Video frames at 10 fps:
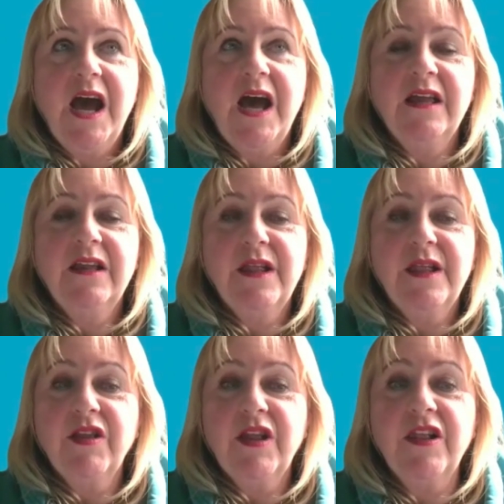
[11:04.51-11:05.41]
And
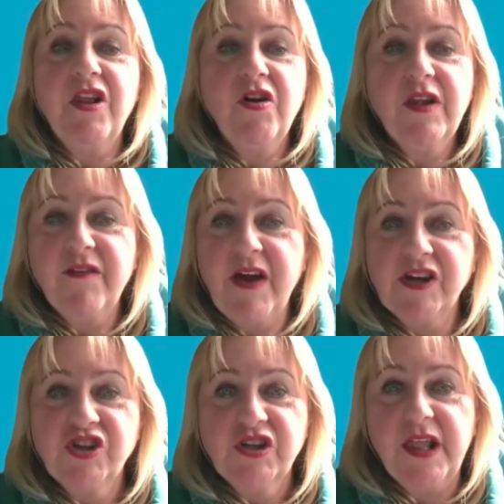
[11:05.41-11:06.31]
so there's loads of
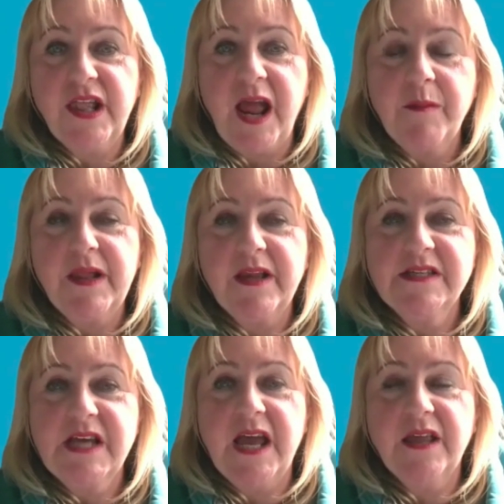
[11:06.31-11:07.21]
action steps to
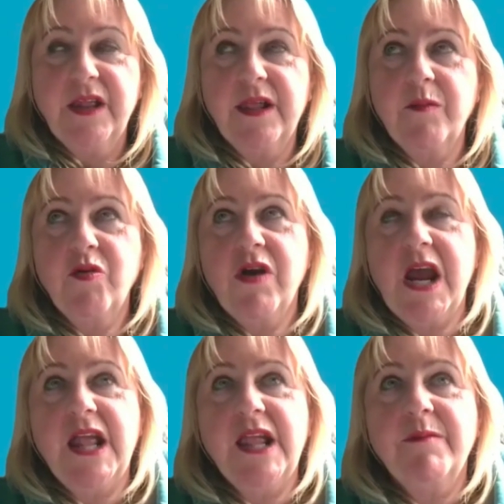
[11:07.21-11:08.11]
take. The
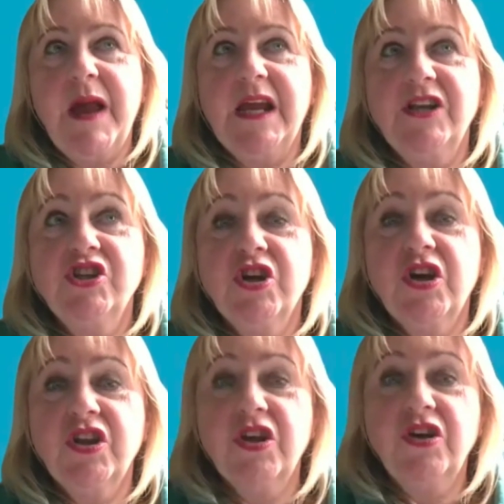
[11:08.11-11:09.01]
summary is making
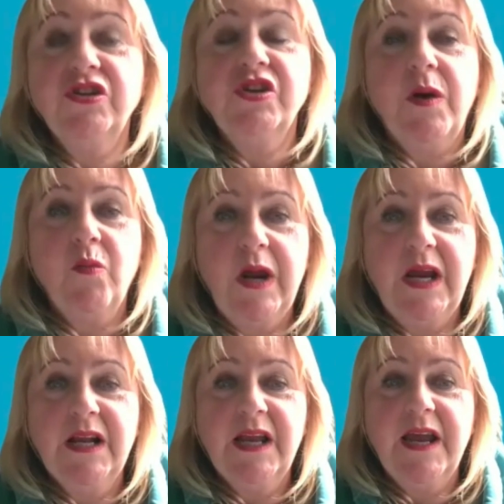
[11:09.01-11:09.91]
sure that you're doing
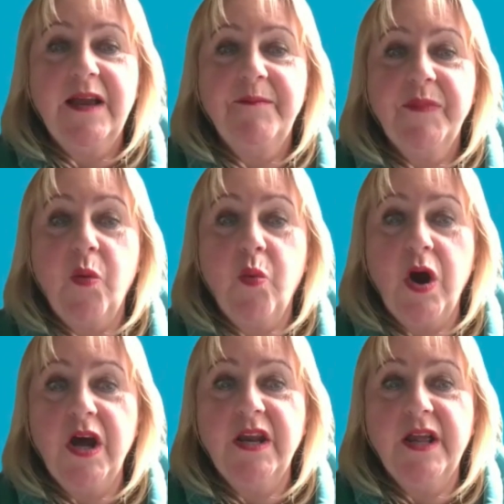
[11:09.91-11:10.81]
weekly
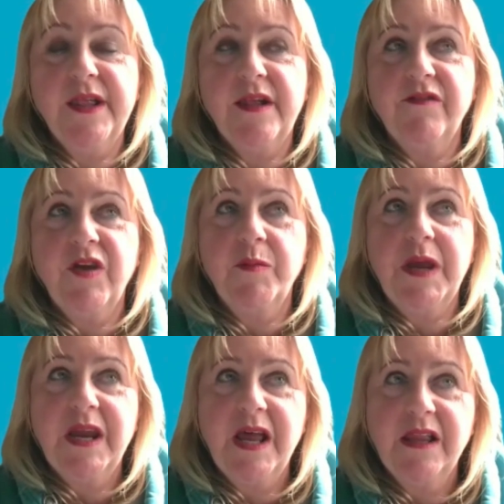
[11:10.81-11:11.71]
awareness of your
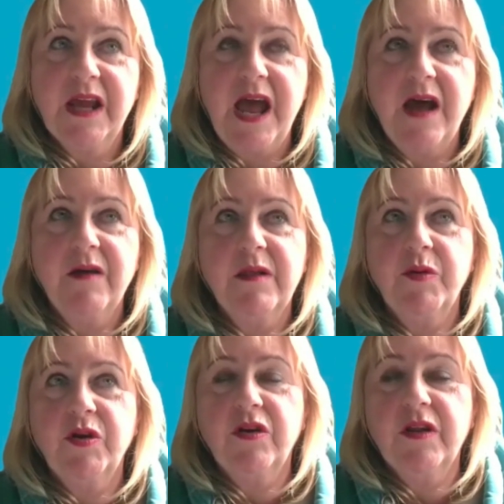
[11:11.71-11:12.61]
P&L accounts,
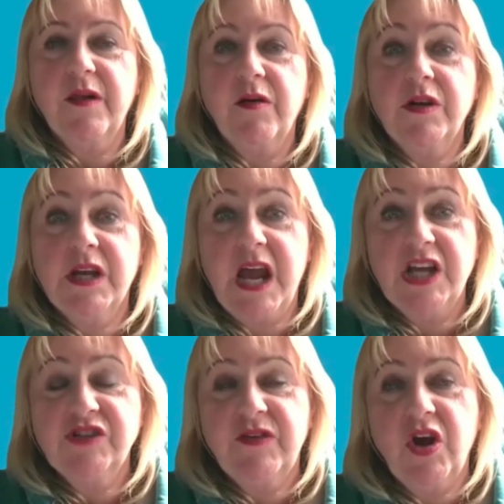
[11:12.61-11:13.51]
but also your
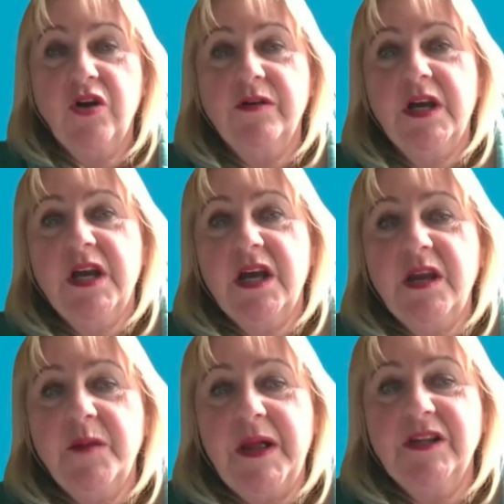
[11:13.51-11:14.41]
cash flow
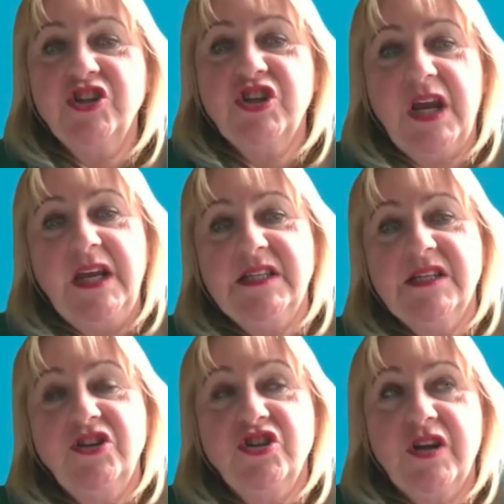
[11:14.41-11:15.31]
and your balance
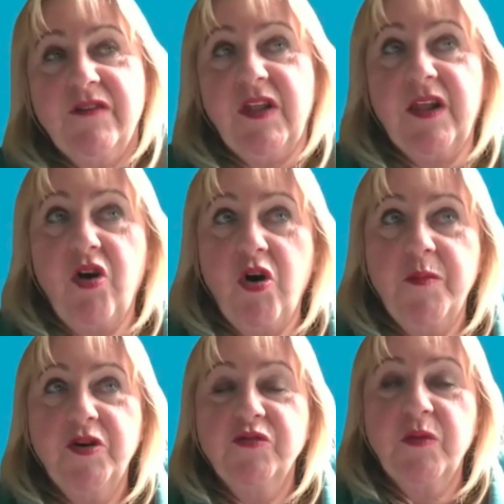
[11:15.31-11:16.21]
sheet. You should have a
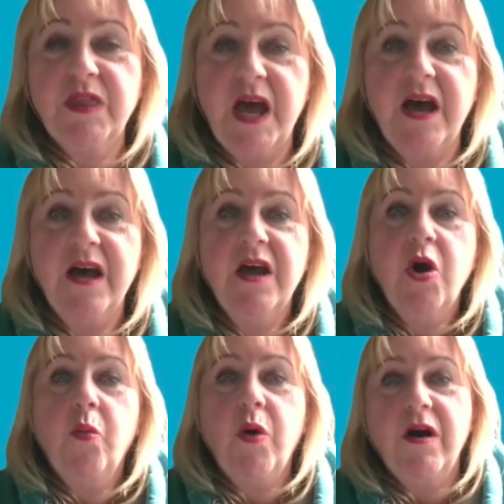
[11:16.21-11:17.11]
scoreboard with that.
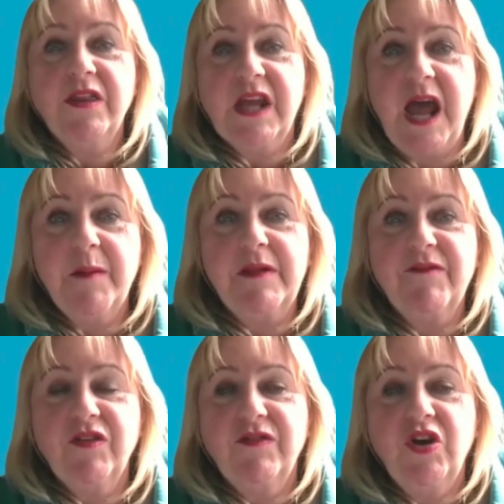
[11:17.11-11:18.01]
Where are the gaps
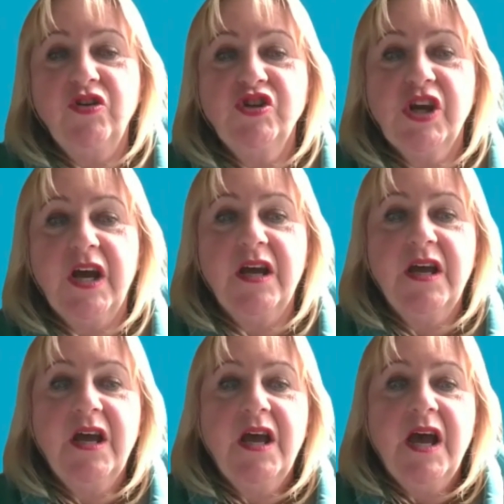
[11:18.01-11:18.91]
for the future?
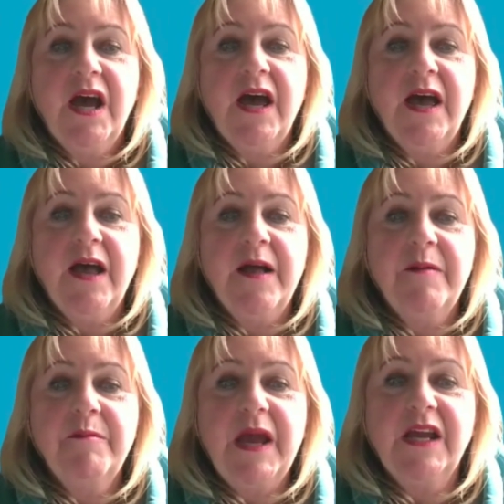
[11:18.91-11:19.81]

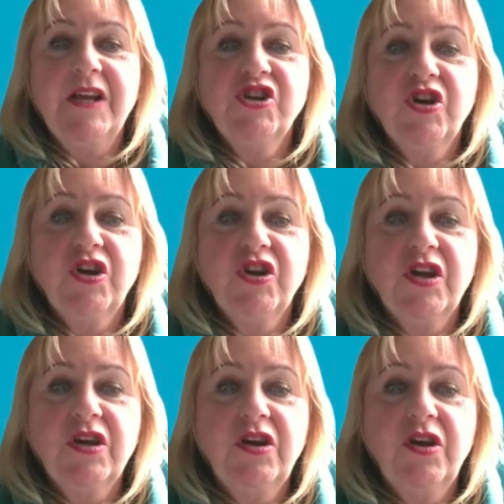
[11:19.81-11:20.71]
Making sure
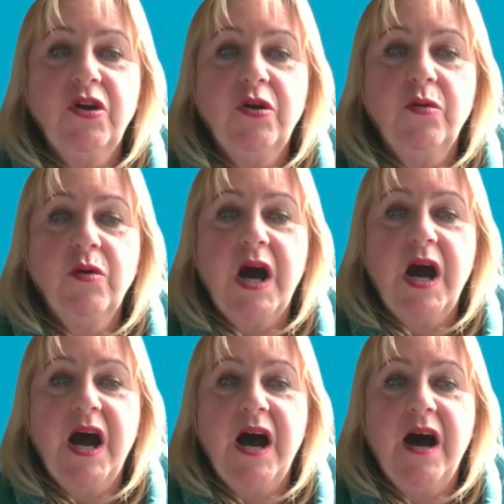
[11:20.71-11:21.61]
that you
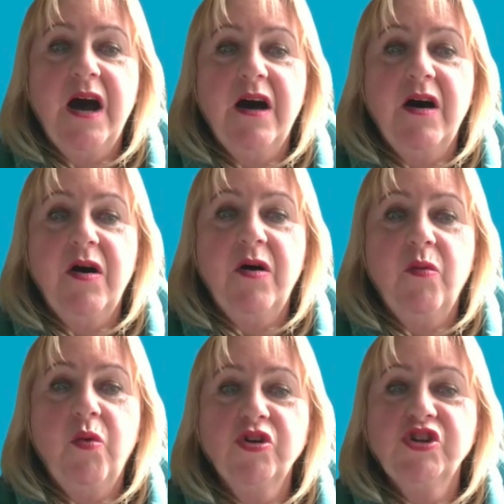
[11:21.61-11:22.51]
are
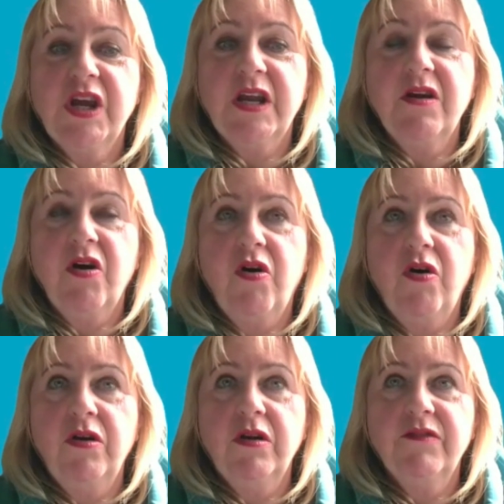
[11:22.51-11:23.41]
watching
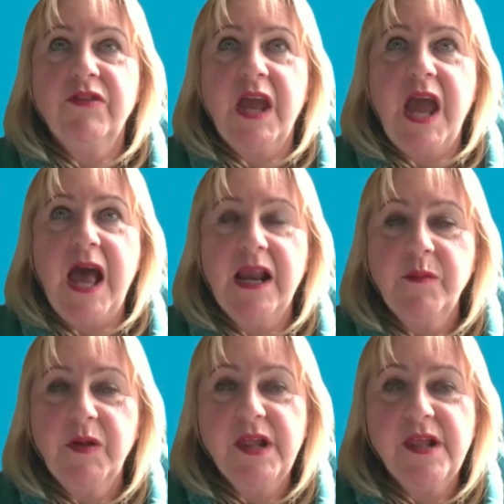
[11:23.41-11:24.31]
all of the
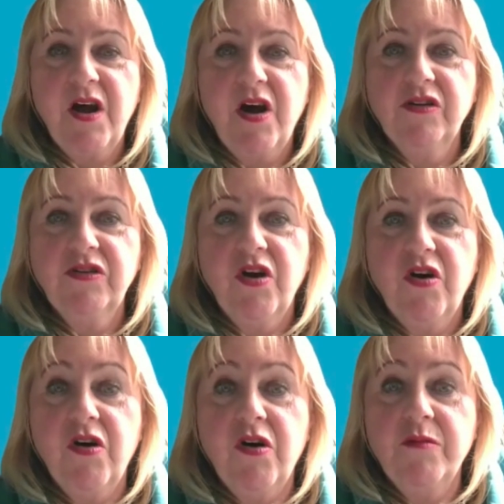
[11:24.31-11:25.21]
elements on
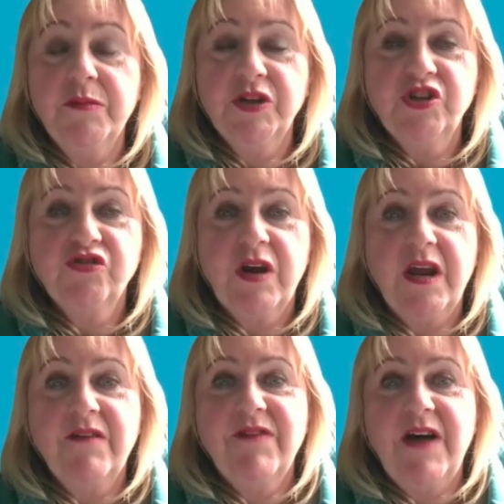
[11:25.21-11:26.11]
your
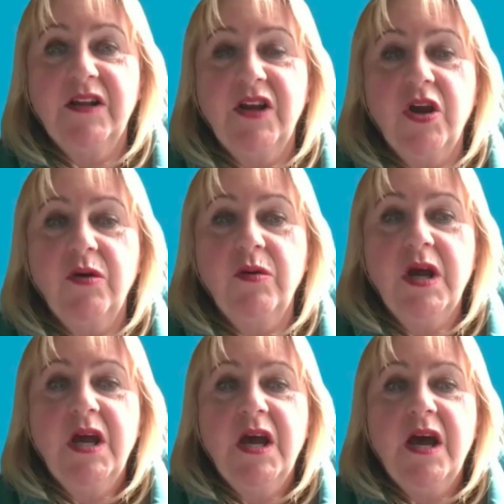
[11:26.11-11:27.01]
monetary value
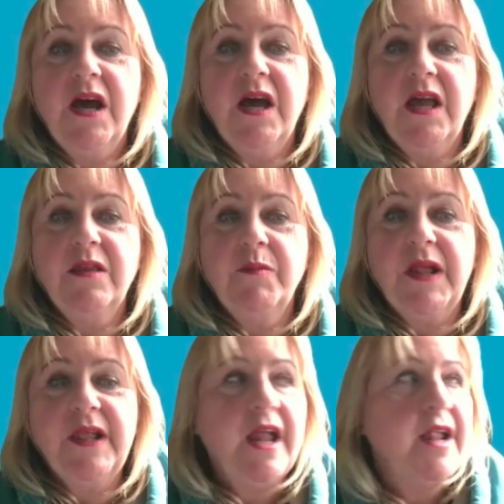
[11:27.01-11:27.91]
in the
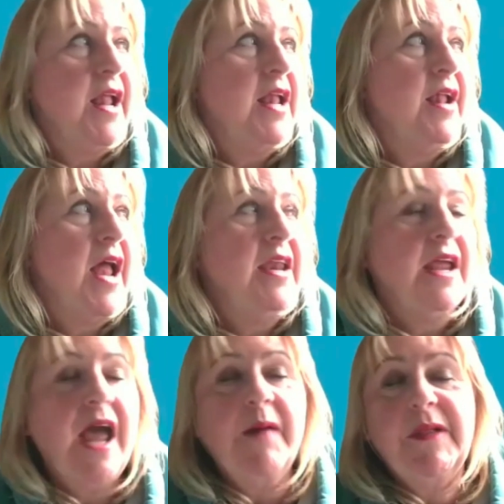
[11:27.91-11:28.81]
business. Is
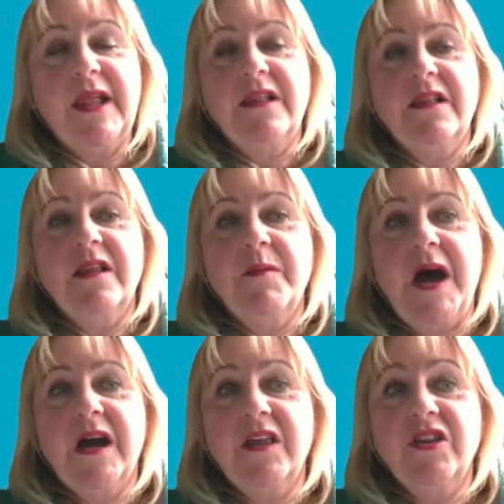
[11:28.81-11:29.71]
any gaps in the
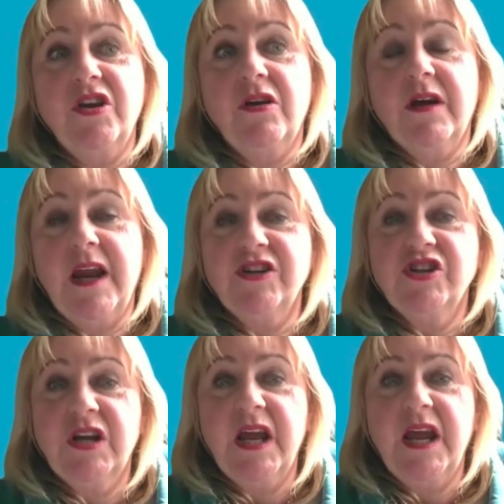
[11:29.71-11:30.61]
market that you can
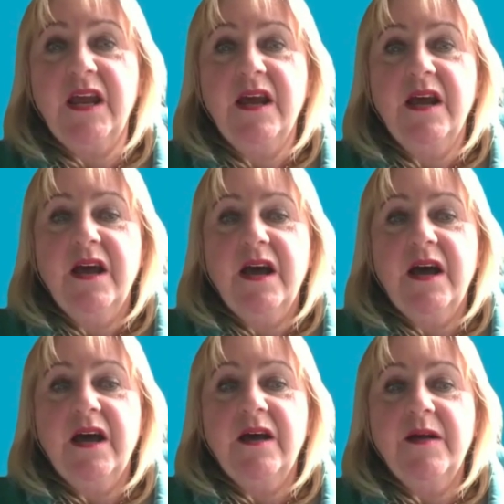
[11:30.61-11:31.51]
actually
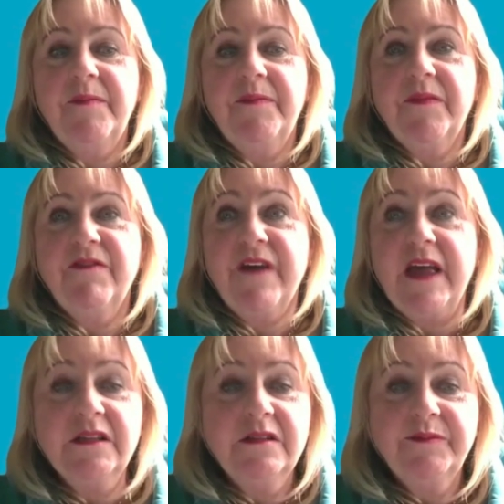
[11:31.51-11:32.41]

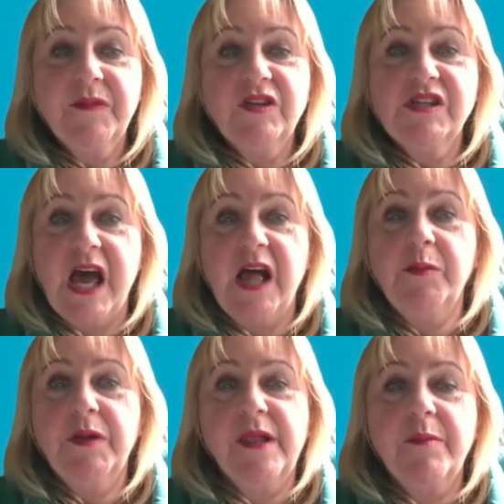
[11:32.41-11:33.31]
fill to
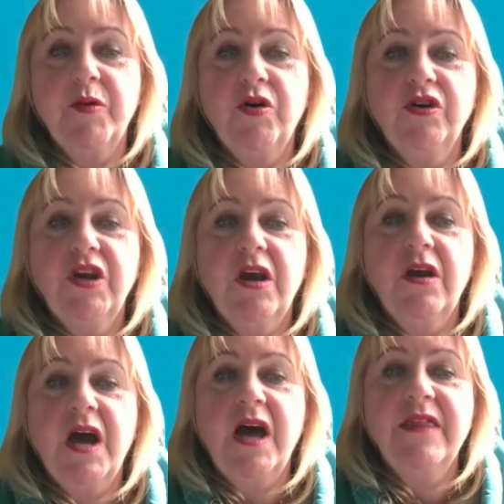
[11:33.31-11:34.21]
help and support
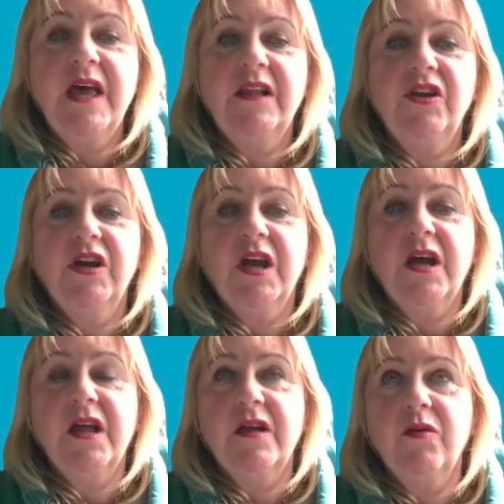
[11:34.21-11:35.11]
you, and then look
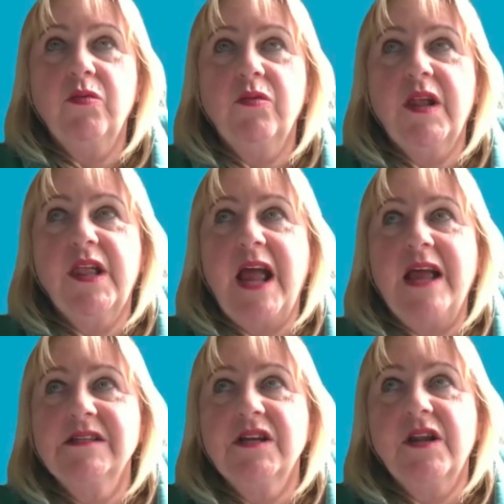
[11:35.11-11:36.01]
at
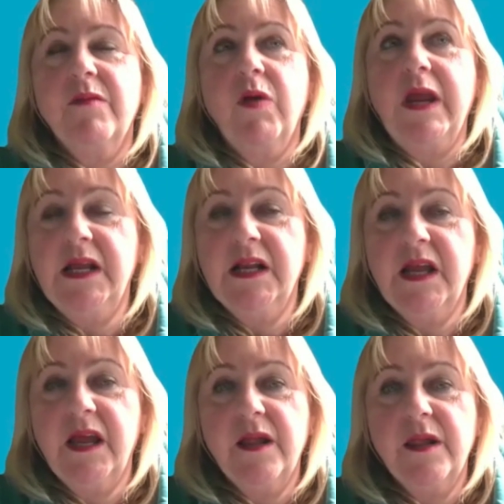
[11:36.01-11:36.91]
standards
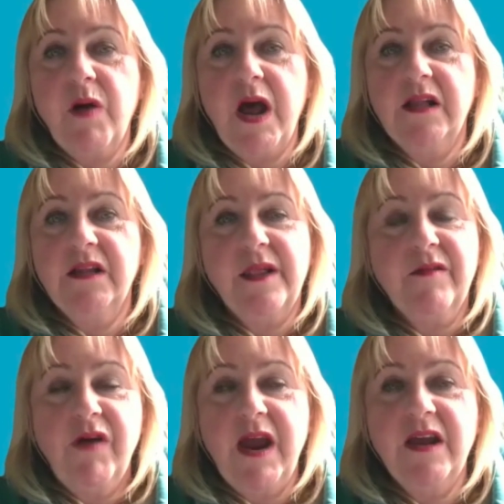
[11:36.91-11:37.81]
weekly as well. It's
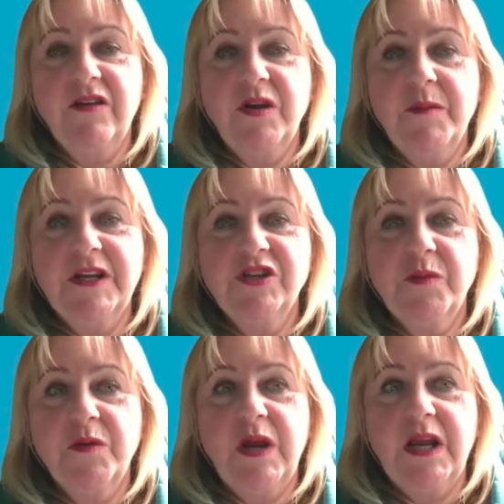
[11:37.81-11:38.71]
great on your
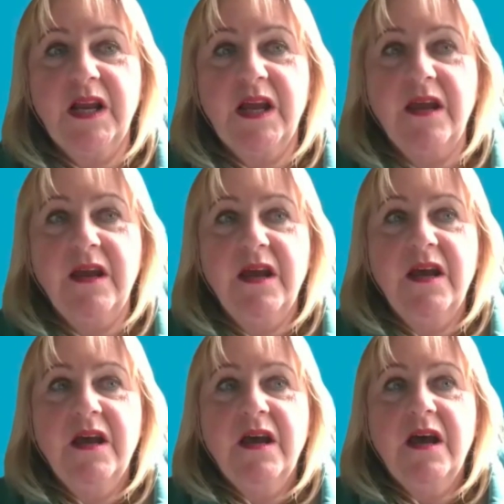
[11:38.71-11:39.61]
management weekly